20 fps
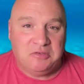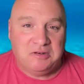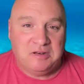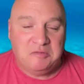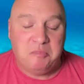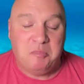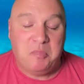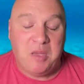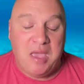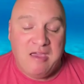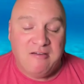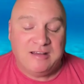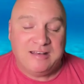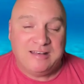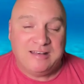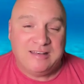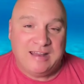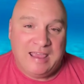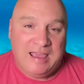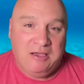Milton is
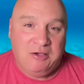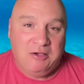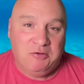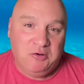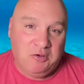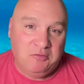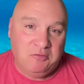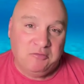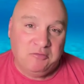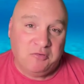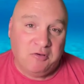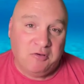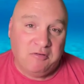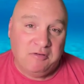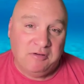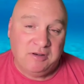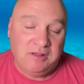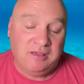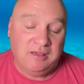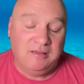bearing down on
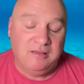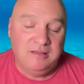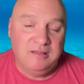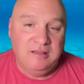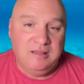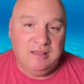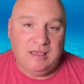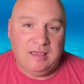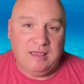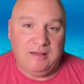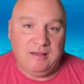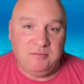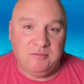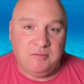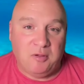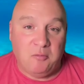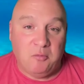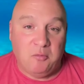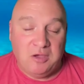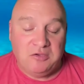Florida.
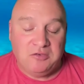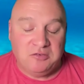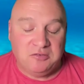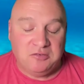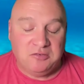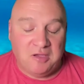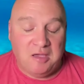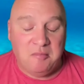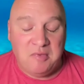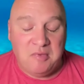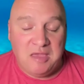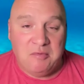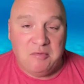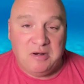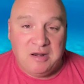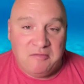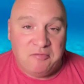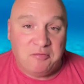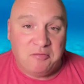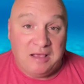And I wish him
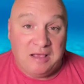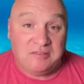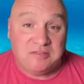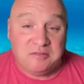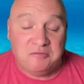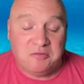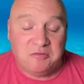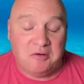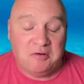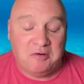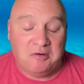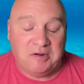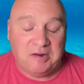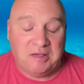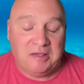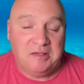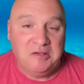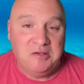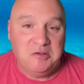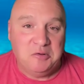and everyone else in
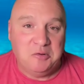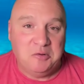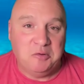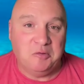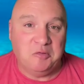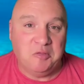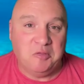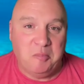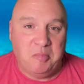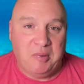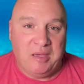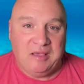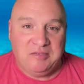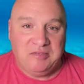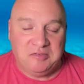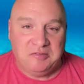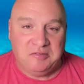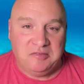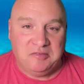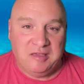Florida all the
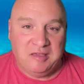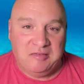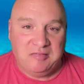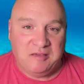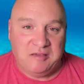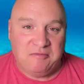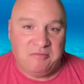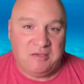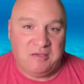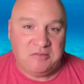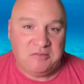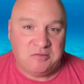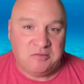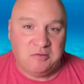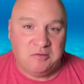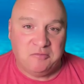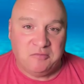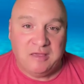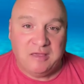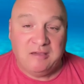best as they
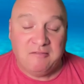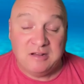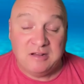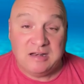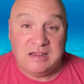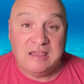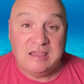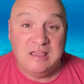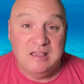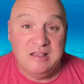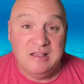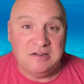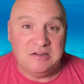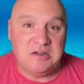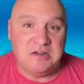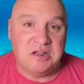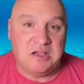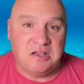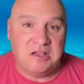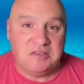face off that really
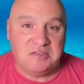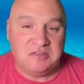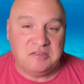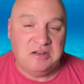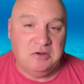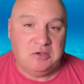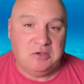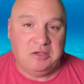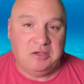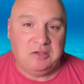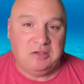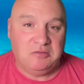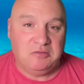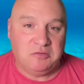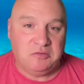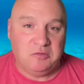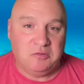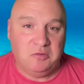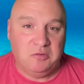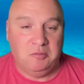nasty looking
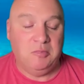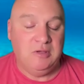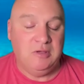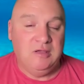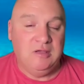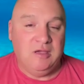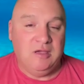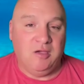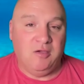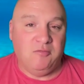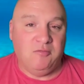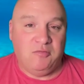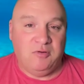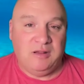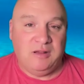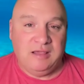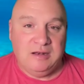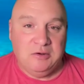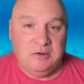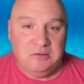storm.
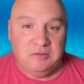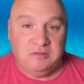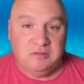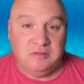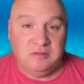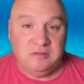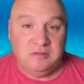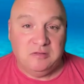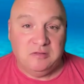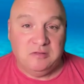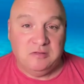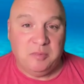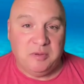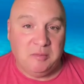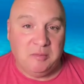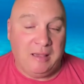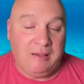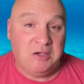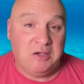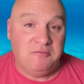Hopefully it loses a bit
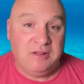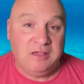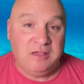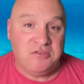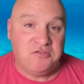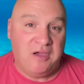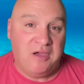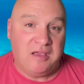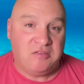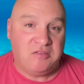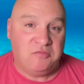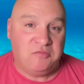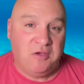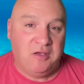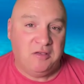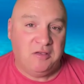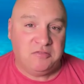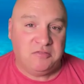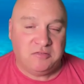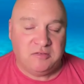of power. Hopefully it
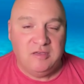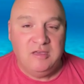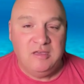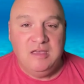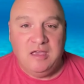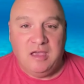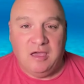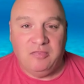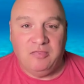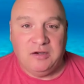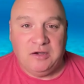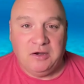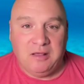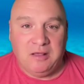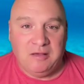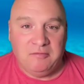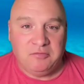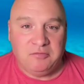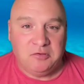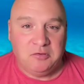tracks fast and
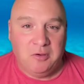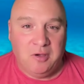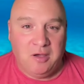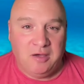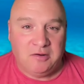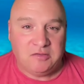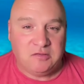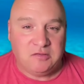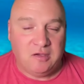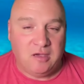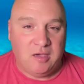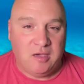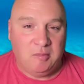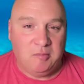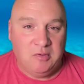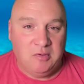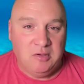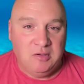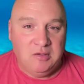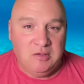they don't have too hard a
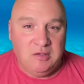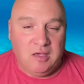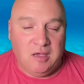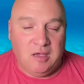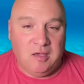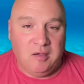time